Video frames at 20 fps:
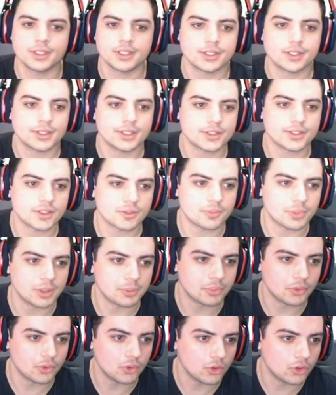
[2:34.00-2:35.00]
These are the
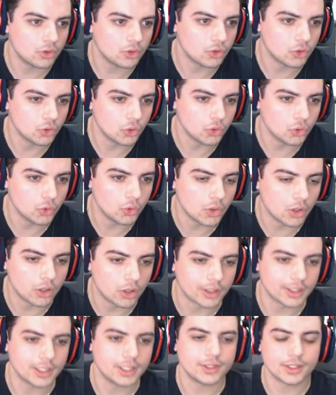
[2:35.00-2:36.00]
people who
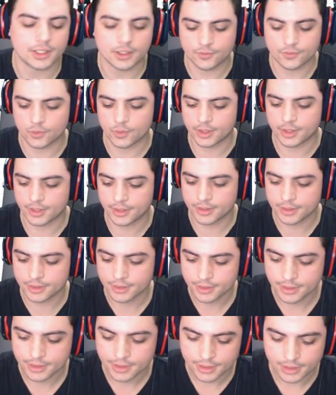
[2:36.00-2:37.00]
are in the giveaway.
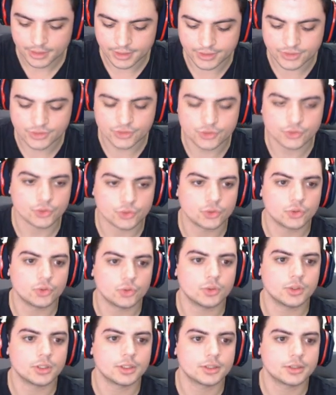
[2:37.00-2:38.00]
Let's do
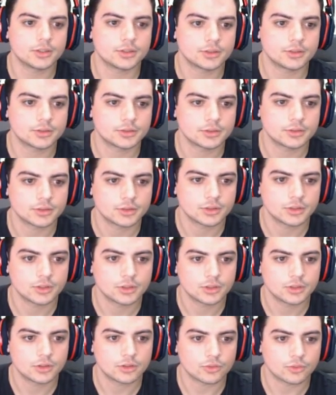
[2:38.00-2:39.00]

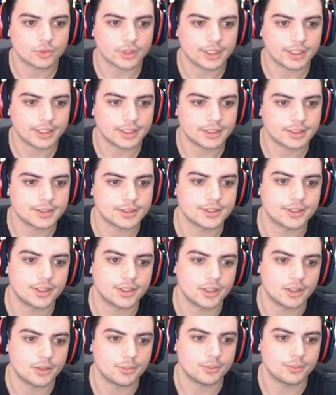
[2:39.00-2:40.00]

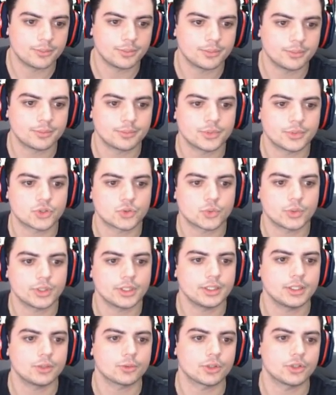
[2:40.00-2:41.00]
random
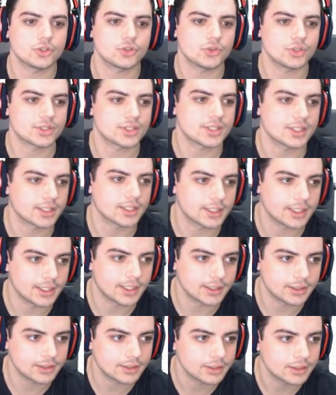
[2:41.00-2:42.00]
between. We're going to do this thing
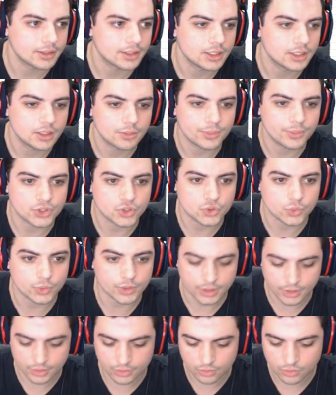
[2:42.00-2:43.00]
again
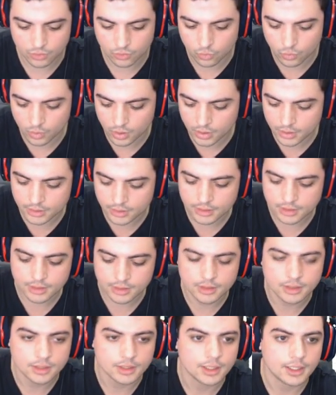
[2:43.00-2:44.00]
between 1
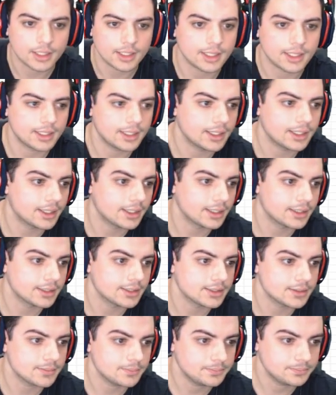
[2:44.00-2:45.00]

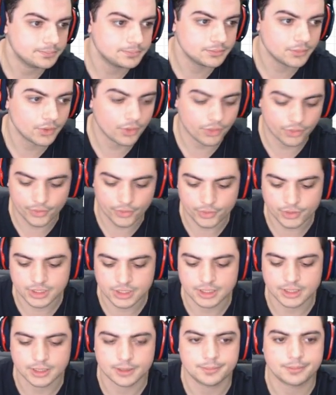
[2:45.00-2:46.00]
and 13.